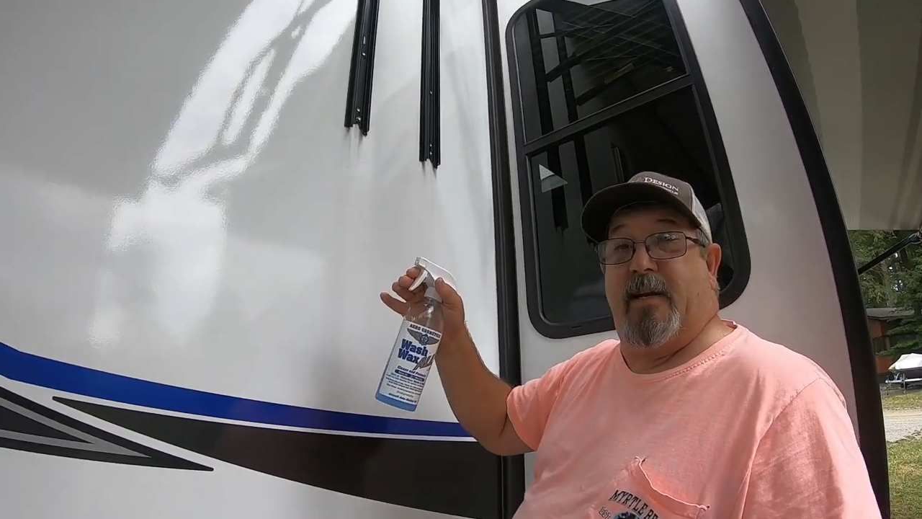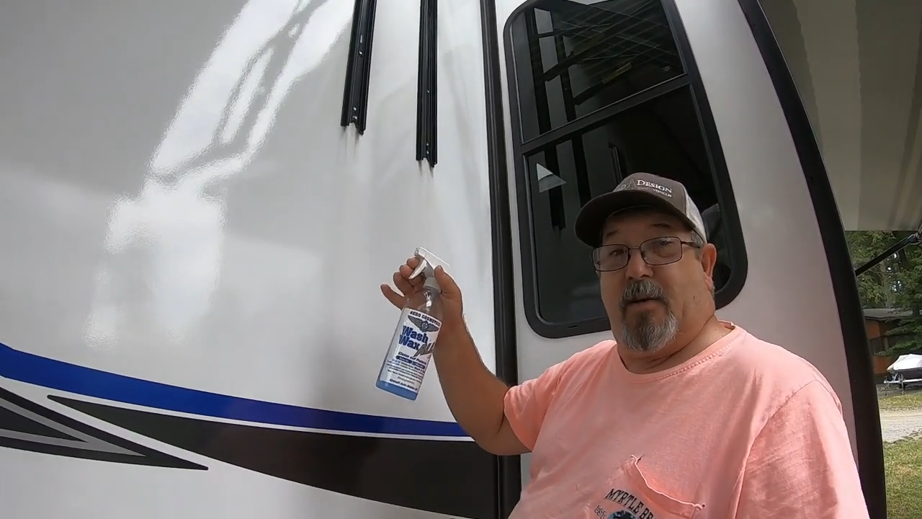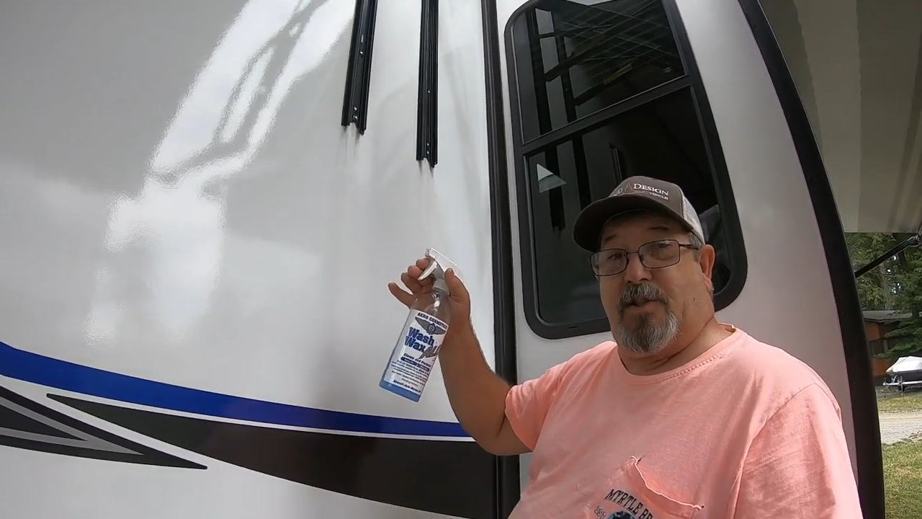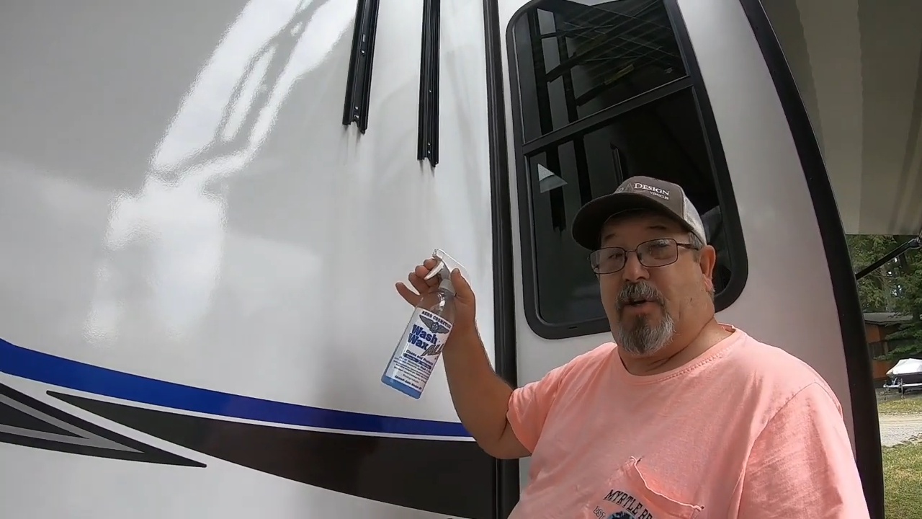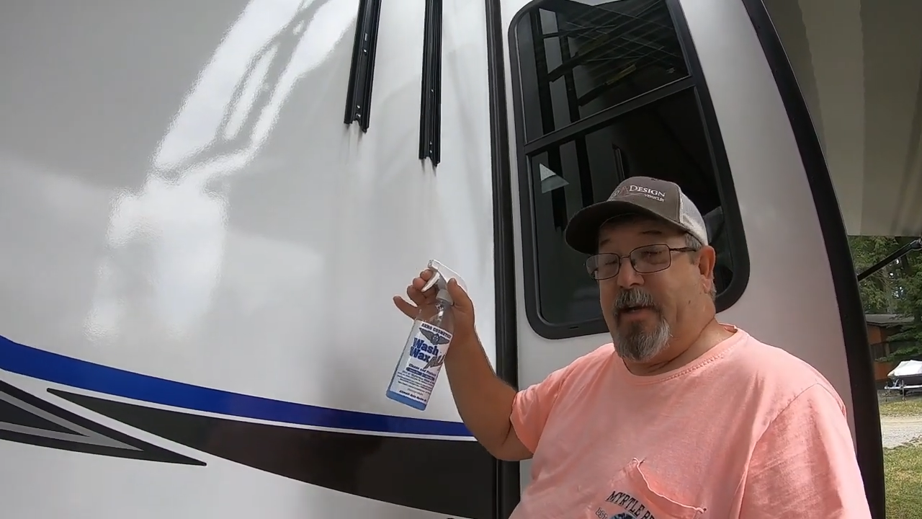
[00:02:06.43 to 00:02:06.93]
and I'll
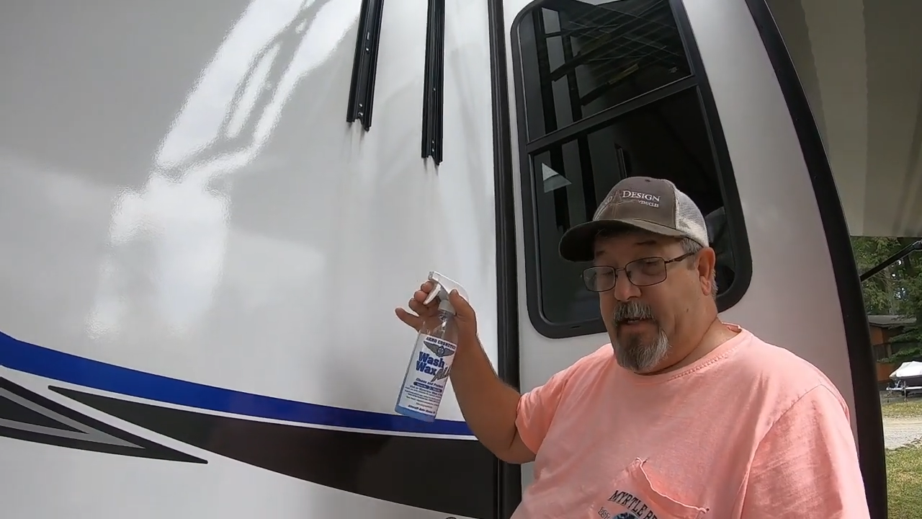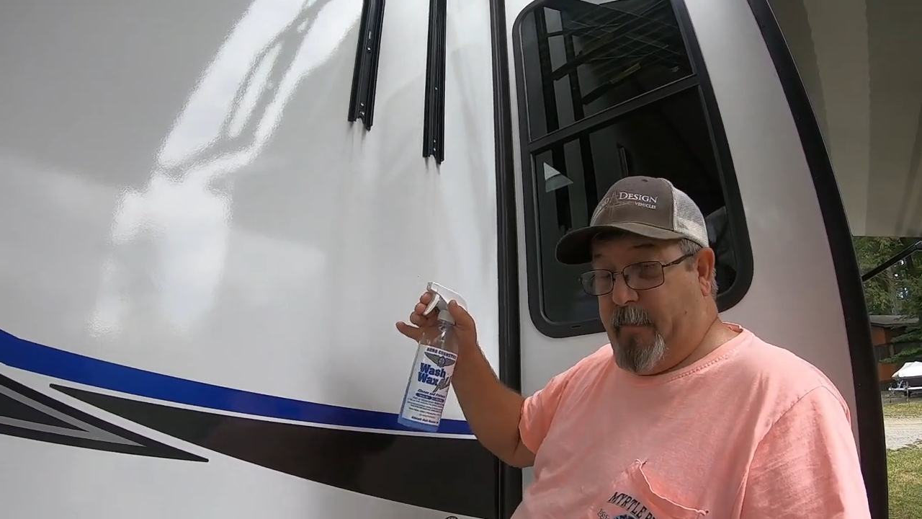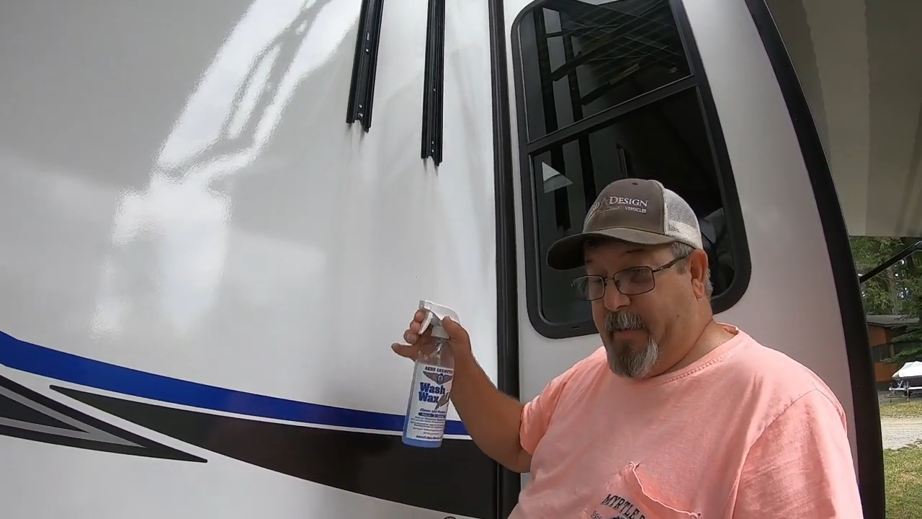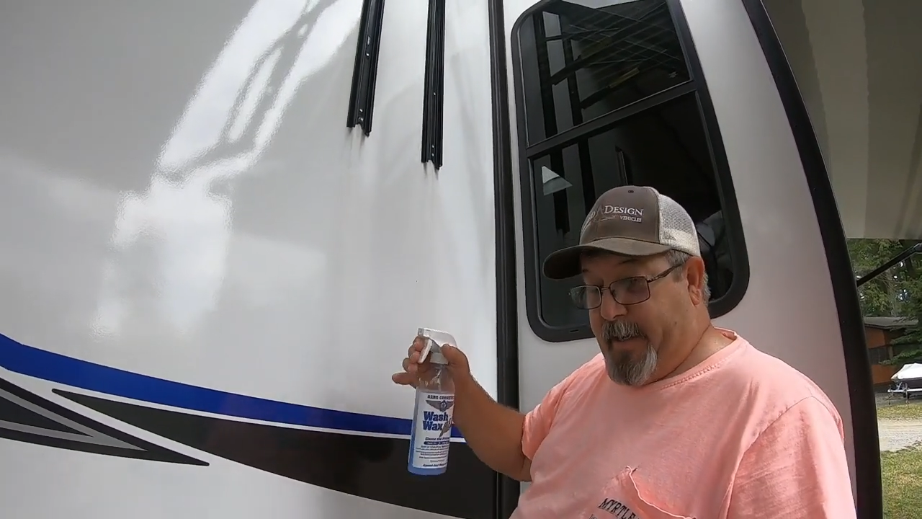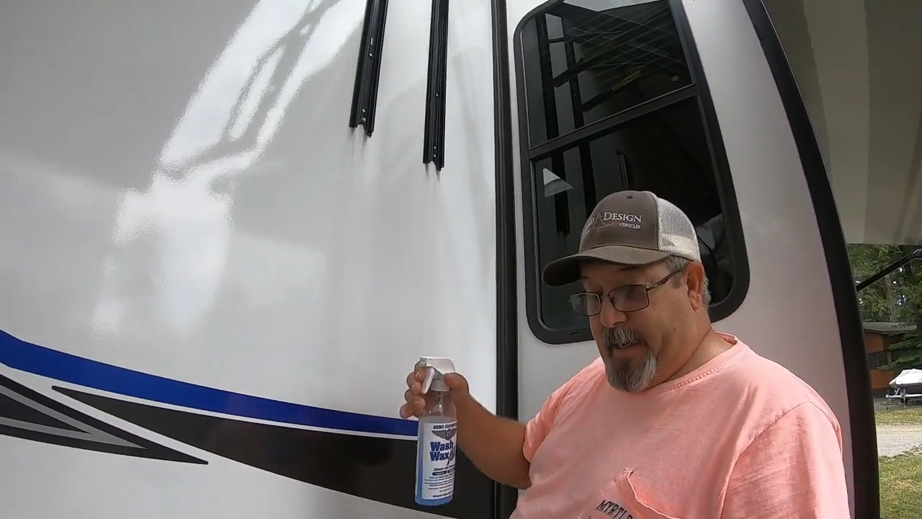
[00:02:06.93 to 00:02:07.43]
show you in a
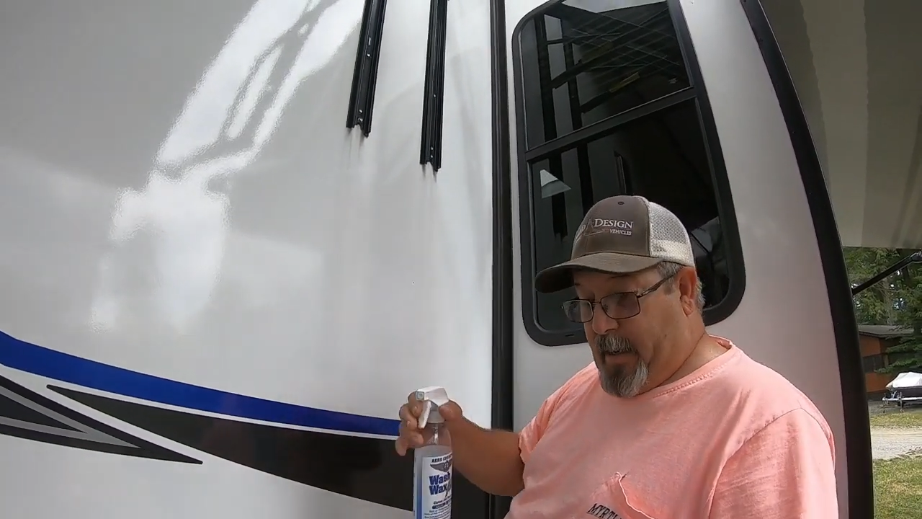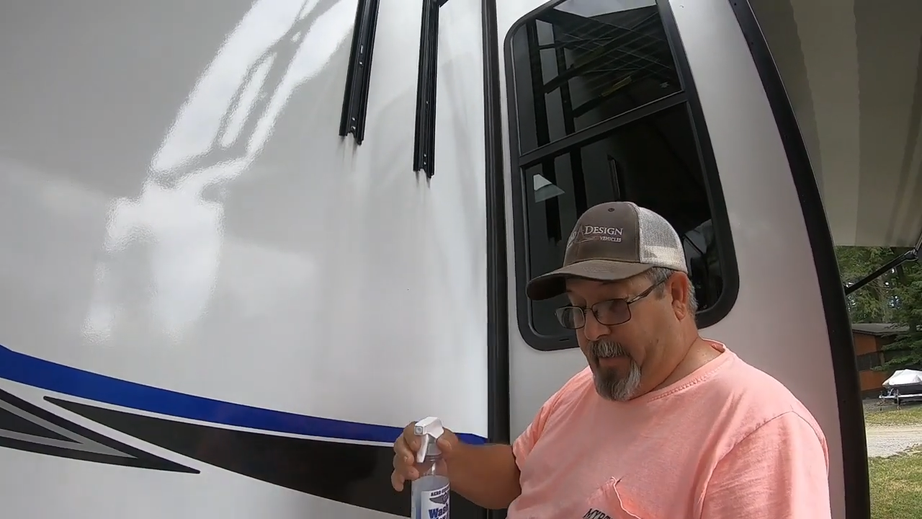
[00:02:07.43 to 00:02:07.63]
minute how